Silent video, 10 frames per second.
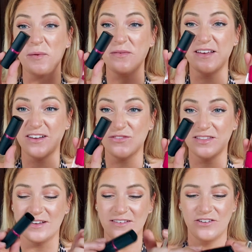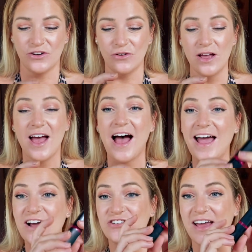obsessed with these two. I
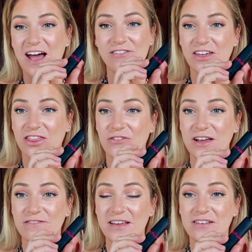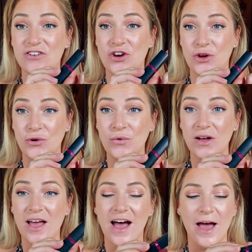actually have like 3 of these new.
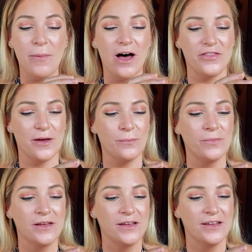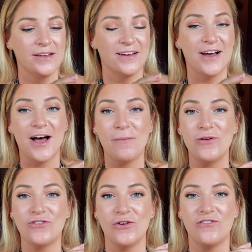I bought them
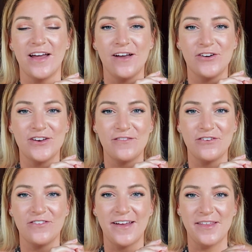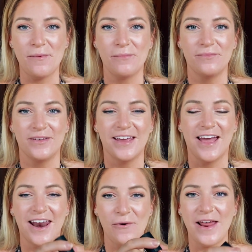So if I could never find them
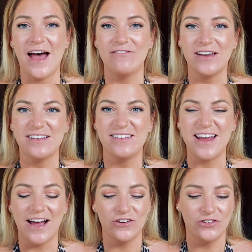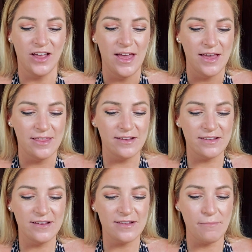again, I would have like a stash. This
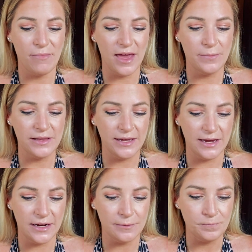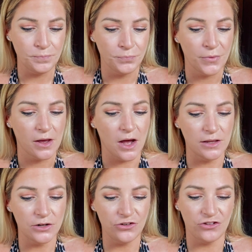is Maybelline
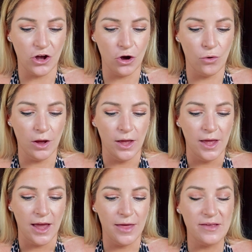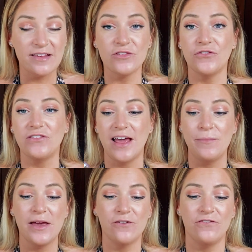Color Show, and this is
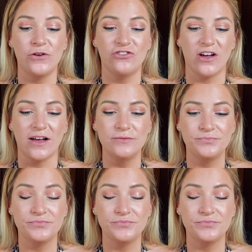Flaming Fuchsia.